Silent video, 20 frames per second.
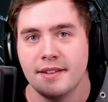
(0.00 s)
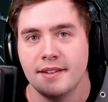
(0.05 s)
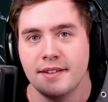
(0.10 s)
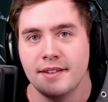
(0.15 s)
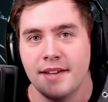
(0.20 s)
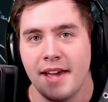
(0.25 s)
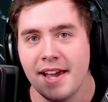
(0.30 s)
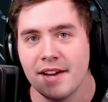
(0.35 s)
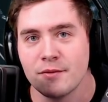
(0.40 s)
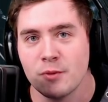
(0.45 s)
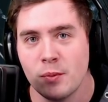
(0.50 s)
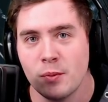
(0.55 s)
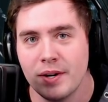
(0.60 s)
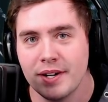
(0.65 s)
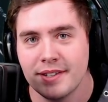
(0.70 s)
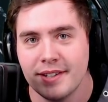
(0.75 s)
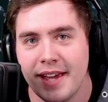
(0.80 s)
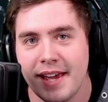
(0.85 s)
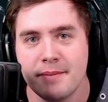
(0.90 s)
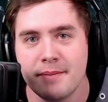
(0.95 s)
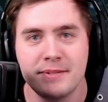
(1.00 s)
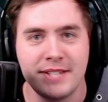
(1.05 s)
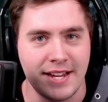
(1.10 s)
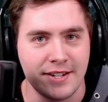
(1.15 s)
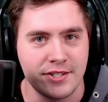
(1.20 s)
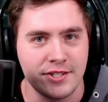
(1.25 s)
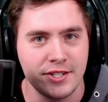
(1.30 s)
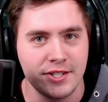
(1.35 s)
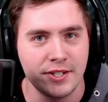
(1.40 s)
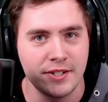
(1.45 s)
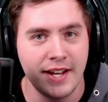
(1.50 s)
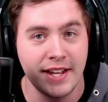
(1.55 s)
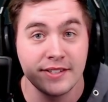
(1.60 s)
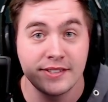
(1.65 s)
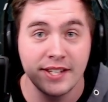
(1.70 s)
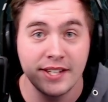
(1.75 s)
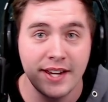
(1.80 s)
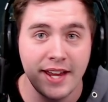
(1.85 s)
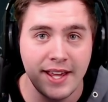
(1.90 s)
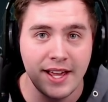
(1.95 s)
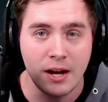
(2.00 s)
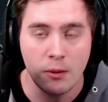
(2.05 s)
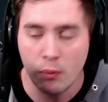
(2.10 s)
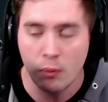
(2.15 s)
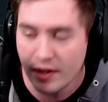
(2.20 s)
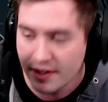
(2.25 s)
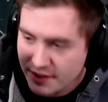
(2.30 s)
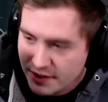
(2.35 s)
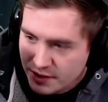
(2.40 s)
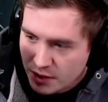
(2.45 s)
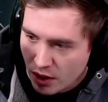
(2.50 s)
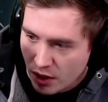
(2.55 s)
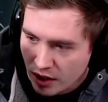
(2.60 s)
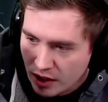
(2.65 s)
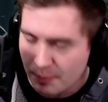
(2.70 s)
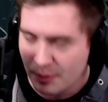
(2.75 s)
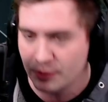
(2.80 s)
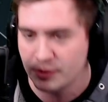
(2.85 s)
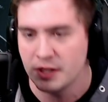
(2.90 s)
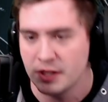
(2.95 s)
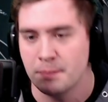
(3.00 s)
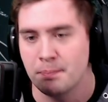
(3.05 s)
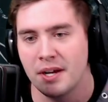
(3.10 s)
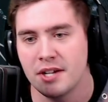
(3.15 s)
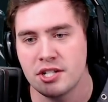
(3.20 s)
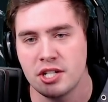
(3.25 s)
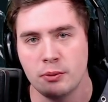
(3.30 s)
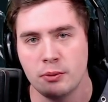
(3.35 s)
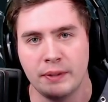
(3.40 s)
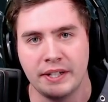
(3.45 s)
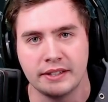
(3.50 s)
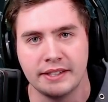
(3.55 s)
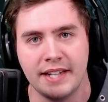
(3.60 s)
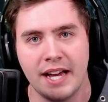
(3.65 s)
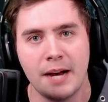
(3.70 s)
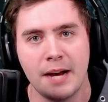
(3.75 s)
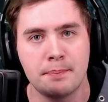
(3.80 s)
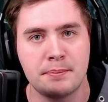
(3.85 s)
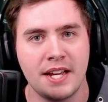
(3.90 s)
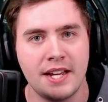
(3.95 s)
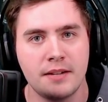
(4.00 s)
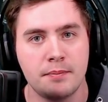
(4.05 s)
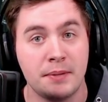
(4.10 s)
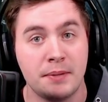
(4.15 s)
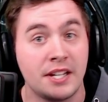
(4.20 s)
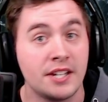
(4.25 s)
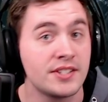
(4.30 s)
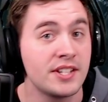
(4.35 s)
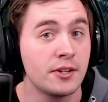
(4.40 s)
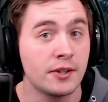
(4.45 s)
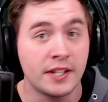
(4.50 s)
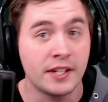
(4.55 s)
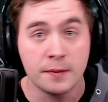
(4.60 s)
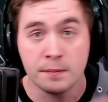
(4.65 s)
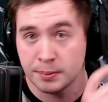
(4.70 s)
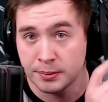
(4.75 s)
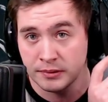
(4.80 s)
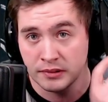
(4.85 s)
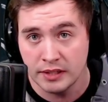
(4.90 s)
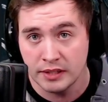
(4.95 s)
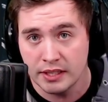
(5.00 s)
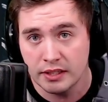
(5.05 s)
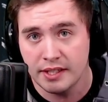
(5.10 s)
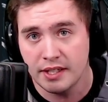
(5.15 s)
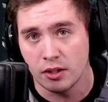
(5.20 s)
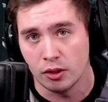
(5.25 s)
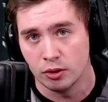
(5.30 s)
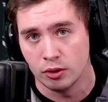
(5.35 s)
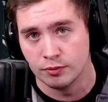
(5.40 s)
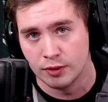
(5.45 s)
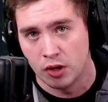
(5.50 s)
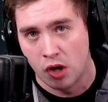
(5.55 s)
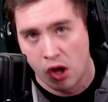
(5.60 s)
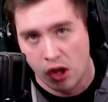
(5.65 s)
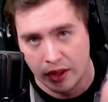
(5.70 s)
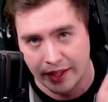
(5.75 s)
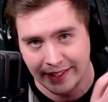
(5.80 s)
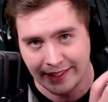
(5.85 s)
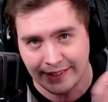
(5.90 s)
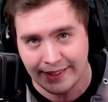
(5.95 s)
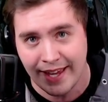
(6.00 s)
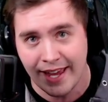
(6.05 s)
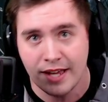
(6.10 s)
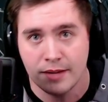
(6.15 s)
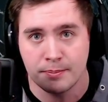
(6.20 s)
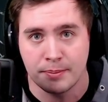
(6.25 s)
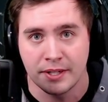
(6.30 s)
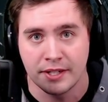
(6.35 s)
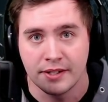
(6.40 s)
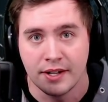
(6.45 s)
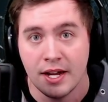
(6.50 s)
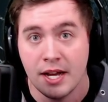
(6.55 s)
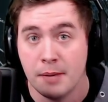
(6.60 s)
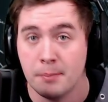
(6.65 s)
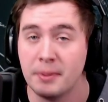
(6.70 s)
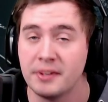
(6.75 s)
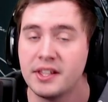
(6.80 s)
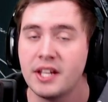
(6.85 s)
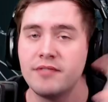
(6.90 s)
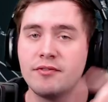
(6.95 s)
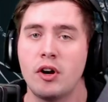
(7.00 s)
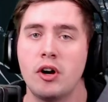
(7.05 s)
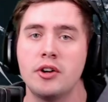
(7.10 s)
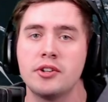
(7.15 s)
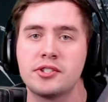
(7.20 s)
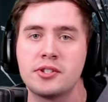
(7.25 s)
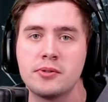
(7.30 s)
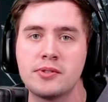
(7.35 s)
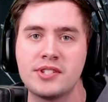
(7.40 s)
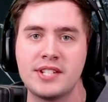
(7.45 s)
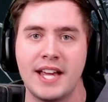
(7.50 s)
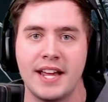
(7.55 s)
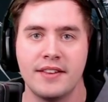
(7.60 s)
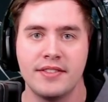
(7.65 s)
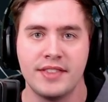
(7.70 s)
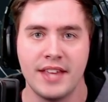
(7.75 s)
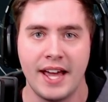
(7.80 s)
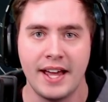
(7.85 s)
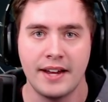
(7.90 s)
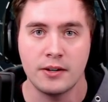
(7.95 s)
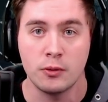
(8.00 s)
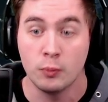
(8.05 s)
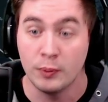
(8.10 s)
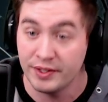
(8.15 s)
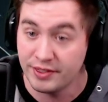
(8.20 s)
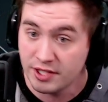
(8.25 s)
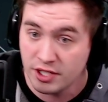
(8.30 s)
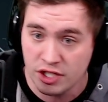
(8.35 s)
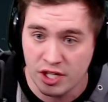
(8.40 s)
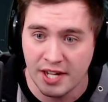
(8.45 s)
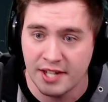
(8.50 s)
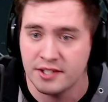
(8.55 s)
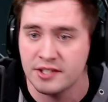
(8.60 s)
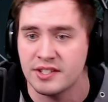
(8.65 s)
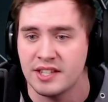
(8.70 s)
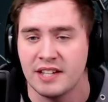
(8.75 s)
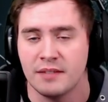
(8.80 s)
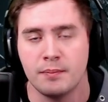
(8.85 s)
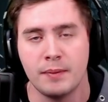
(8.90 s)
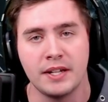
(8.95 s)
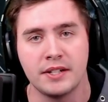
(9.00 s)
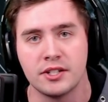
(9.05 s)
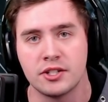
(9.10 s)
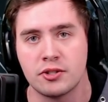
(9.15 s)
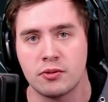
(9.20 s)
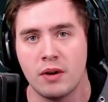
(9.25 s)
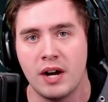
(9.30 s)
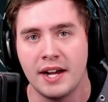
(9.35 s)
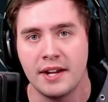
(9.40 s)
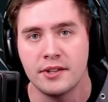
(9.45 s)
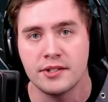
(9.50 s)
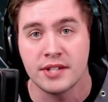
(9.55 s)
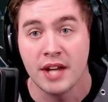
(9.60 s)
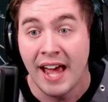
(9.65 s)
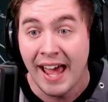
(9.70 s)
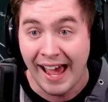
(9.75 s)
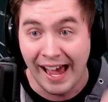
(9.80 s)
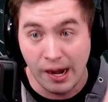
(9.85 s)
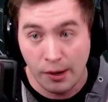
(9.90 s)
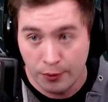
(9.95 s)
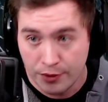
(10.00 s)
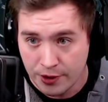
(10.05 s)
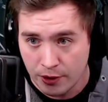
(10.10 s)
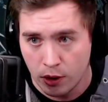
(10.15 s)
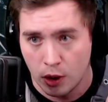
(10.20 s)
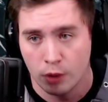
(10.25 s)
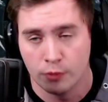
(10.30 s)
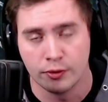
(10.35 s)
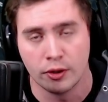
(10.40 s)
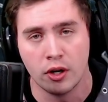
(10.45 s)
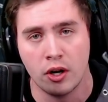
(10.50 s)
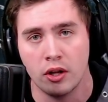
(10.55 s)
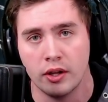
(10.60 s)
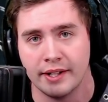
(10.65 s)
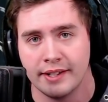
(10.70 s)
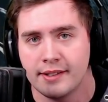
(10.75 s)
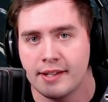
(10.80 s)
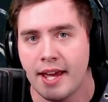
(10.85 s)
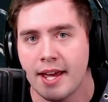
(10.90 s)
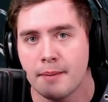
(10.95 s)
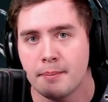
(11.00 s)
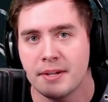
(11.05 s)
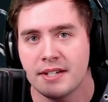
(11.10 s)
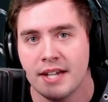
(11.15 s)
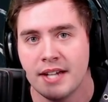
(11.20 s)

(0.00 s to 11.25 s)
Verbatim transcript: Hey everyone, MTashed here, and today I wanted to talk about the Bungie Weekly update because they're completely overhauling Gambit. But they've also said that with the changes they've made to Trials, how they're overhauling Gambit,